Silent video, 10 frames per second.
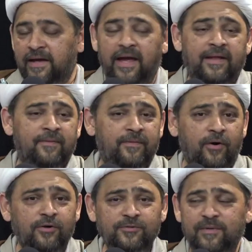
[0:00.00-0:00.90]
And
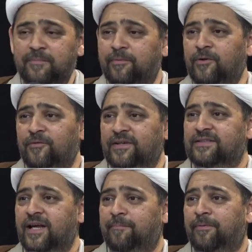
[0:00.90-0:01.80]
those people, for
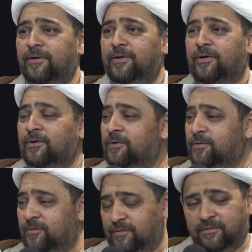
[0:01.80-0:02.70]
example,
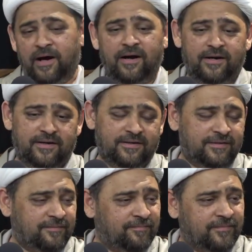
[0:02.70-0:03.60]
who are,
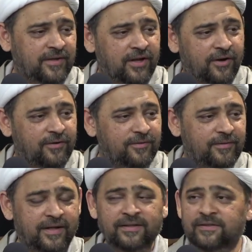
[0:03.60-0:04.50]

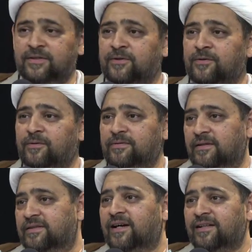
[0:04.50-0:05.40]
into
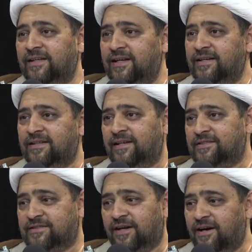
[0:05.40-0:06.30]
taqleed and
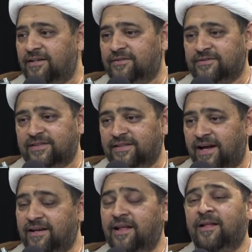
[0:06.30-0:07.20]
ijtihad, you see
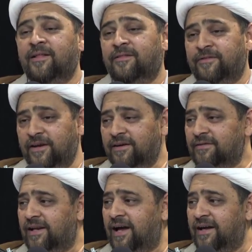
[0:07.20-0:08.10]
that their
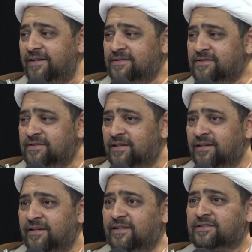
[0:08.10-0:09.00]
reliance
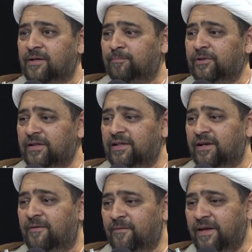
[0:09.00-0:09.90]
is completely
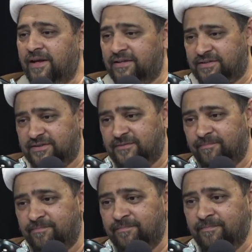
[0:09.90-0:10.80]
on this.
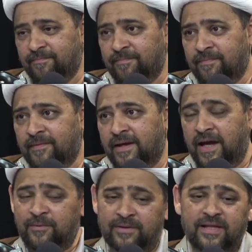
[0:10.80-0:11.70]

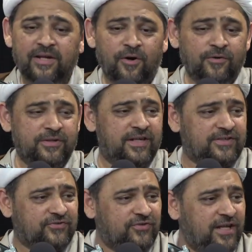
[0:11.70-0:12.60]
And when they go to the
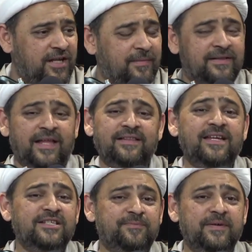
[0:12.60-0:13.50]
extreme and then
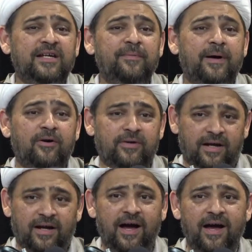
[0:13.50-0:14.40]
they speak about
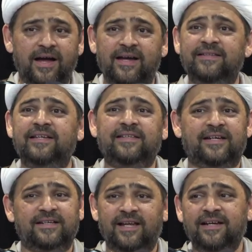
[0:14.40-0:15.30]
aqaid, they
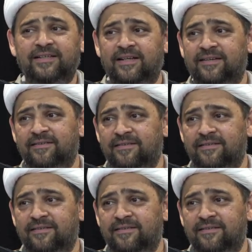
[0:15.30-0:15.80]
take it lightly.